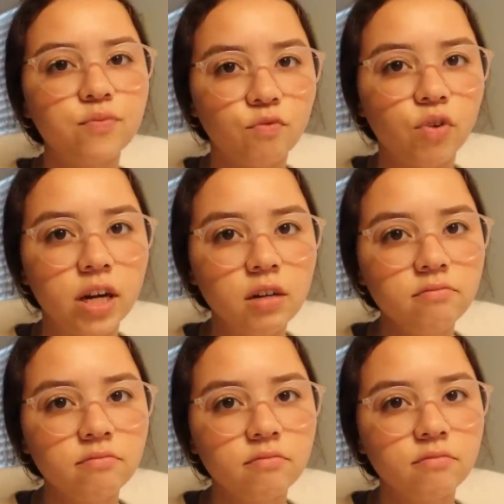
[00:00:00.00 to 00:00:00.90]
real
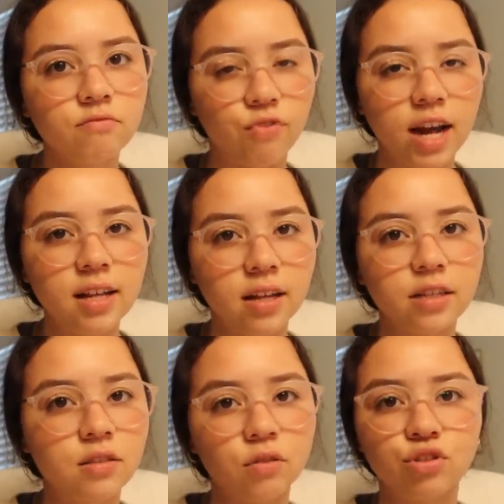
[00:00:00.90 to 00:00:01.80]
right
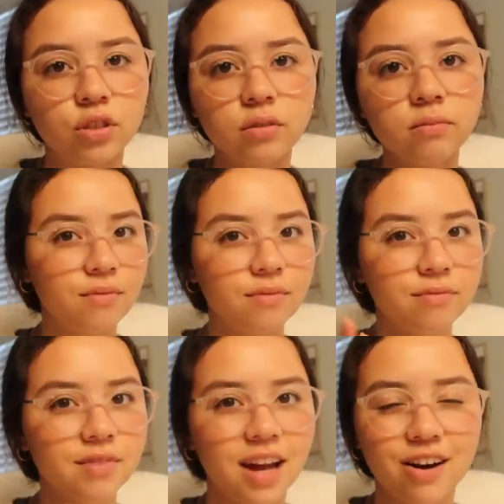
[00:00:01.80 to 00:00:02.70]
like so true
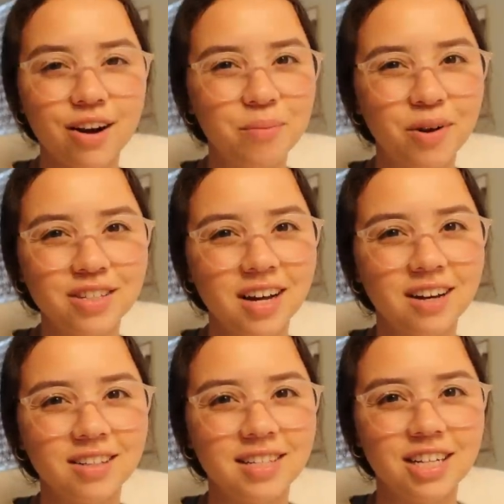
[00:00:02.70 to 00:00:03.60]
I don't know,
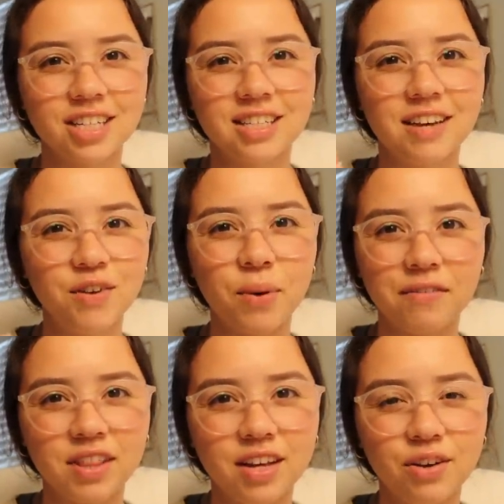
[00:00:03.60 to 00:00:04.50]
BookTokers, they just give you
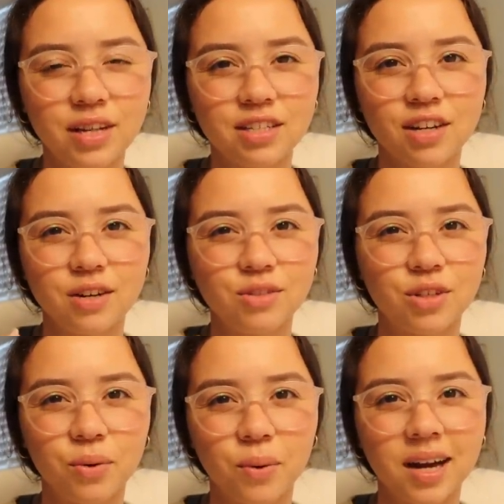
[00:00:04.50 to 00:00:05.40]
everything you need to know
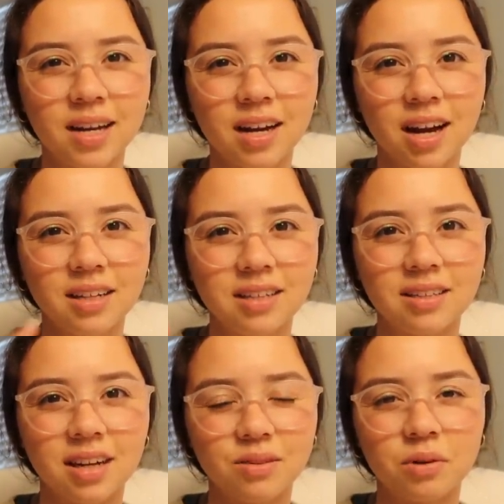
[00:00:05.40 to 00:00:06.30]
so quick, and
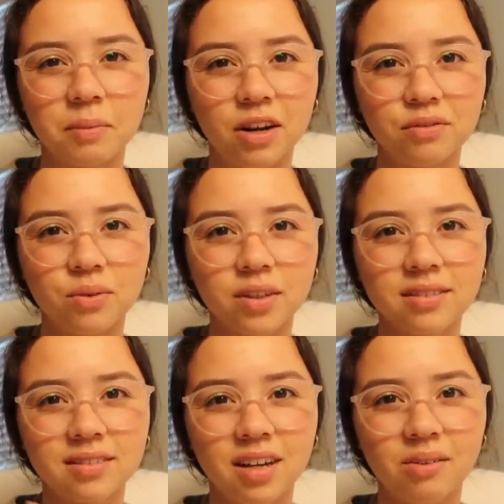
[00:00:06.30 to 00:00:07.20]
that's what I'm here for,
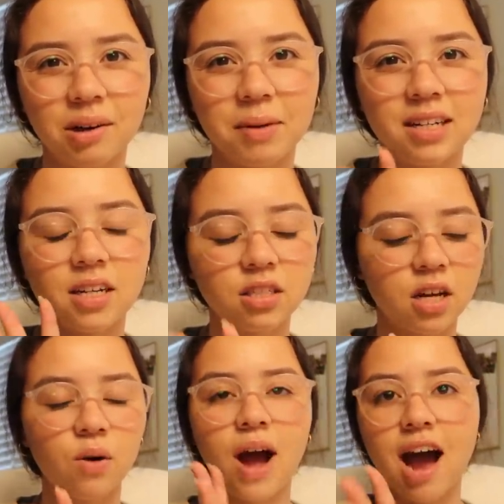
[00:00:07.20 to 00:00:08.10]
you know what I mean?
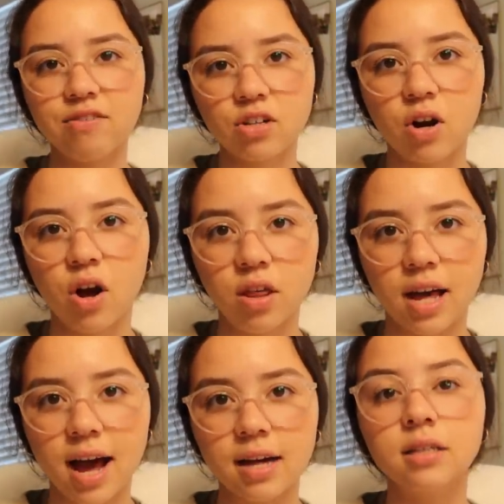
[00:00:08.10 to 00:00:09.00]
So after all
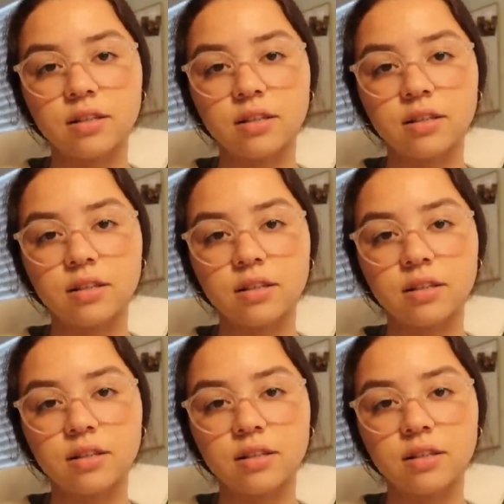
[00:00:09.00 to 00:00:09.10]
that,